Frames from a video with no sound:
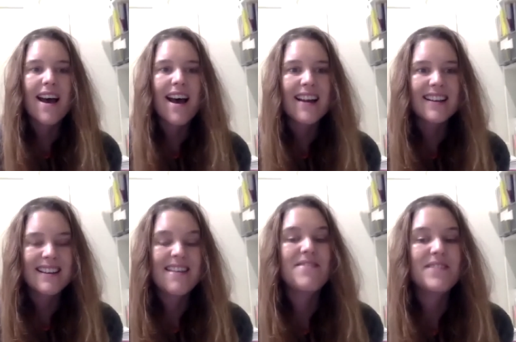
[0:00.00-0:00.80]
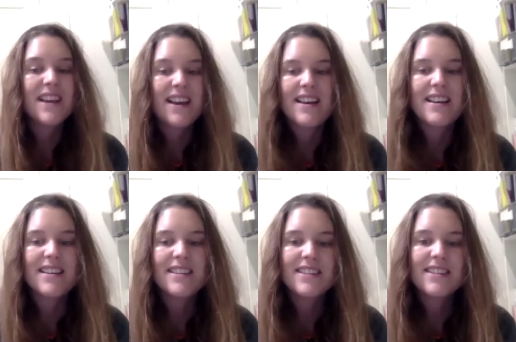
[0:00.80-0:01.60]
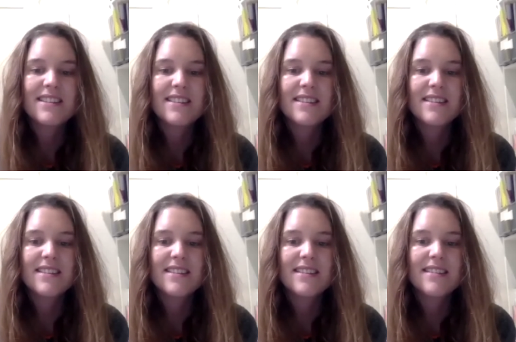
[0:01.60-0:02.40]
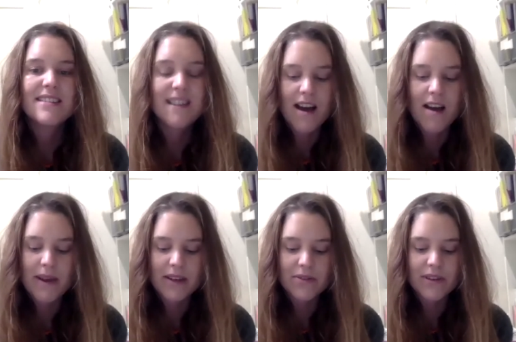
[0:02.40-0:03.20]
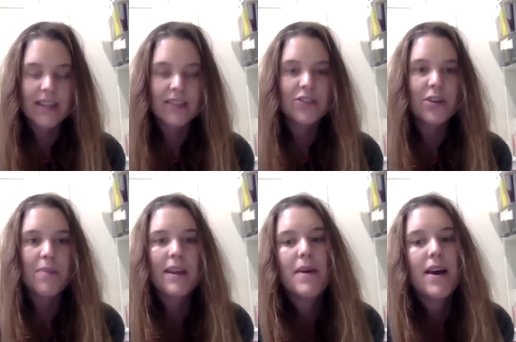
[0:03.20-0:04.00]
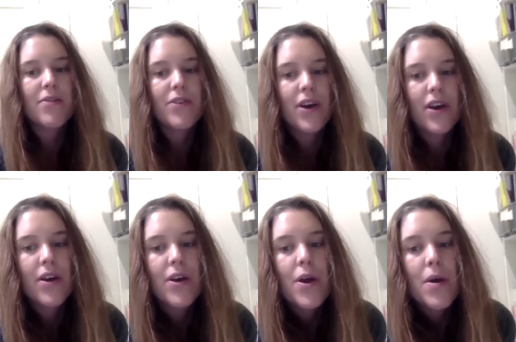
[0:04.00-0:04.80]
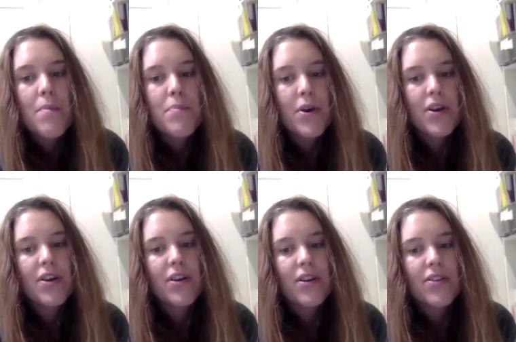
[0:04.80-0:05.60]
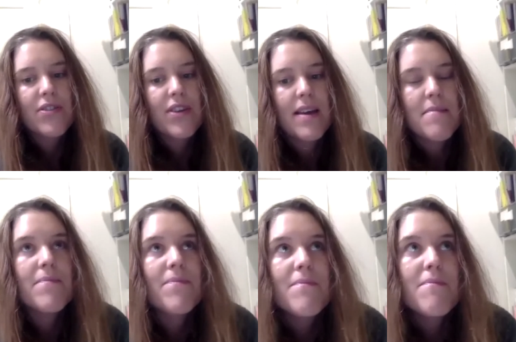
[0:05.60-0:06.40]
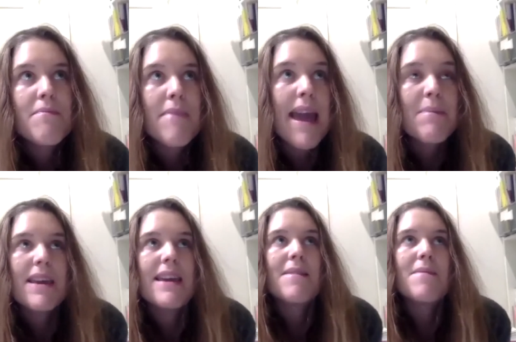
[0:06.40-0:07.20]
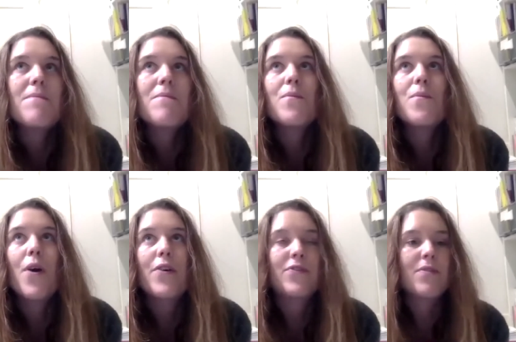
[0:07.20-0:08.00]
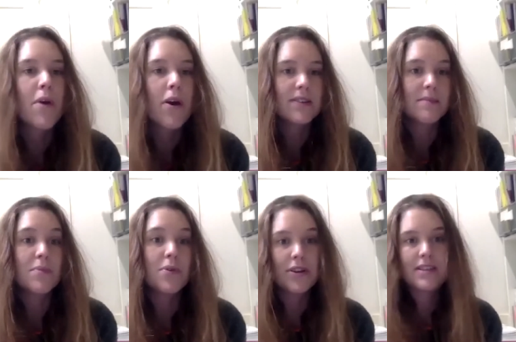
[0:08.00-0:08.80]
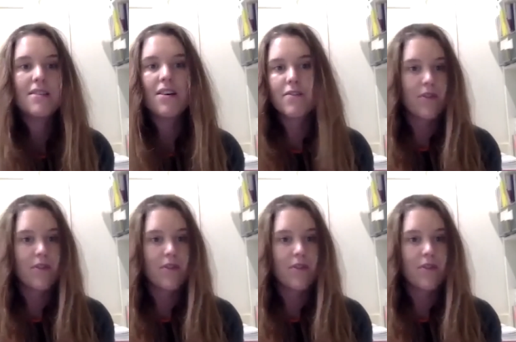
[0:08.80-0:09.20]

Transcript: I'd love to just start by talking to you a bit about the book that maybe was the most important of